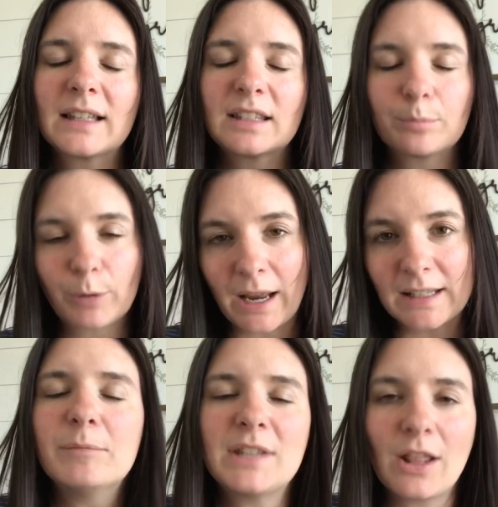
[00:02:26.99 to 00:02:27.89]

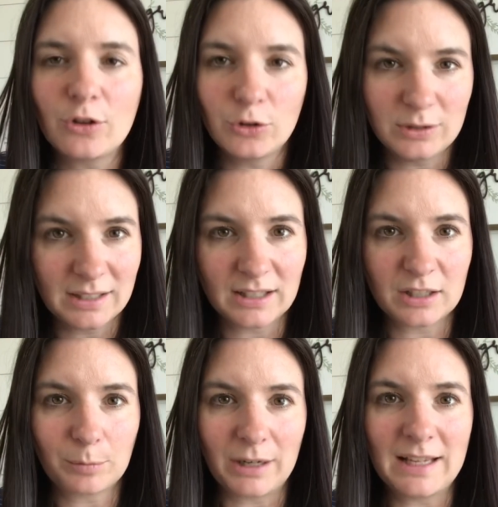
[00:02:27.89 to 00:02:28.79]
Sprint, Tello uses the
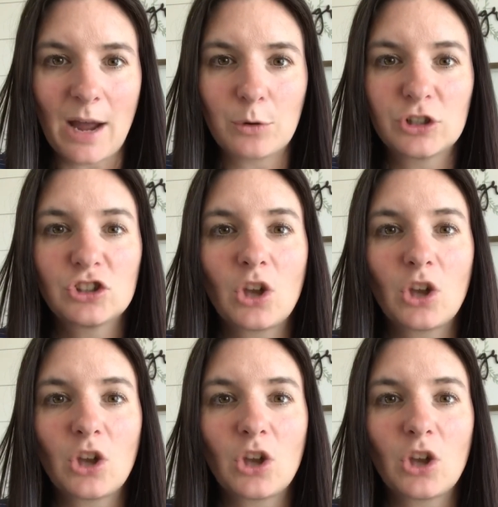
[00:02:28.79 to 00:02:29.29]
Sprint towers.